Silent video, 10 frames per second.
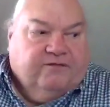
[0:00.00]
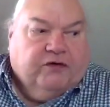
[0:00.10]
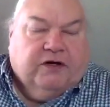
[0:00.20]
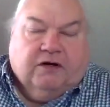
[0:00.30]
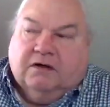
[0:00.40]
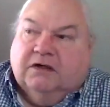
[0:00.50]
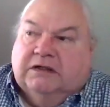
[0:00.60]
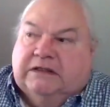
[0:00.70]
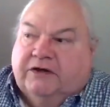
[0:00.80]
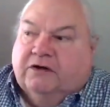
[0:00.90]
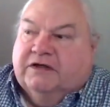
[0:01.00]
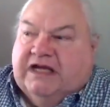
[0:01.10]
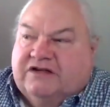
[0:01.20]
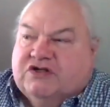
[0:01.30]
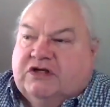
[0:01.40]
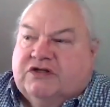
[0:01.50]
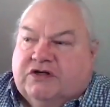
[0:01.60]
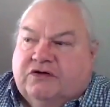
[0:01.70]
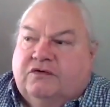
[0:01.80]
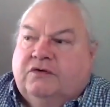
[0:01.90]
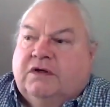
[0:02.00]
your attention to